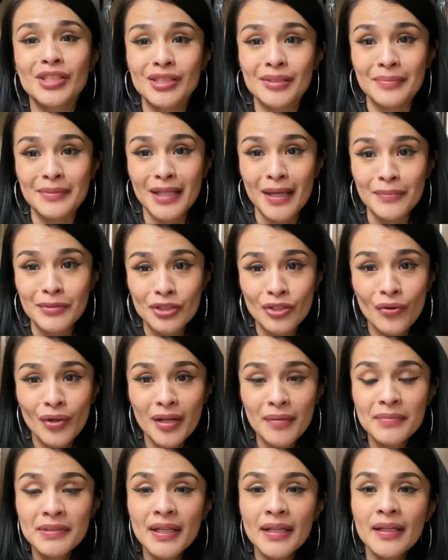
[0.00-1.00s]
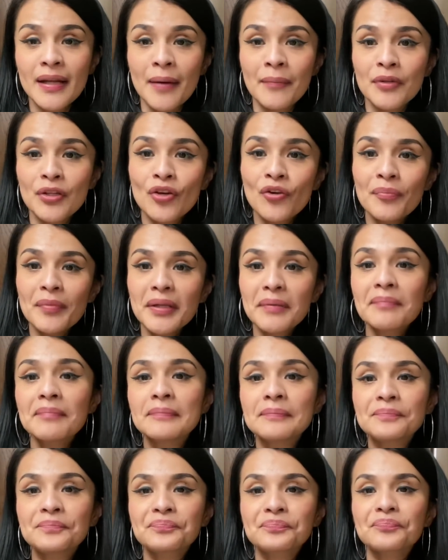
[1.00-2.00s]
sometimes. You know what I'm saying? I'm human.
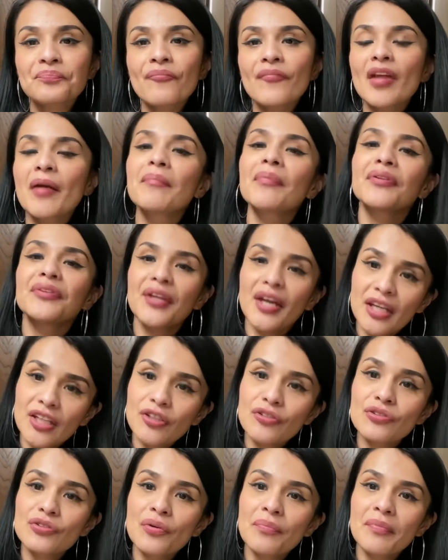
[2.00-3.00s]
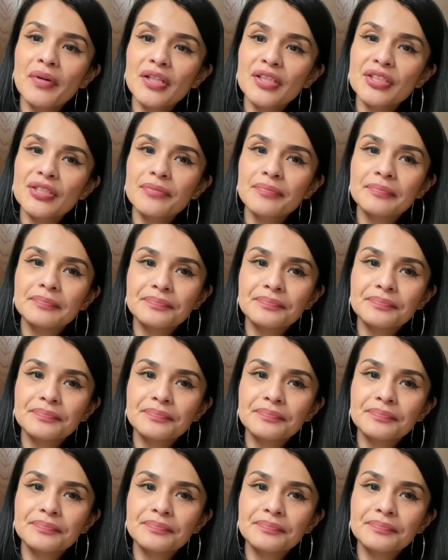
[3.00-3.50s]
But thank you so much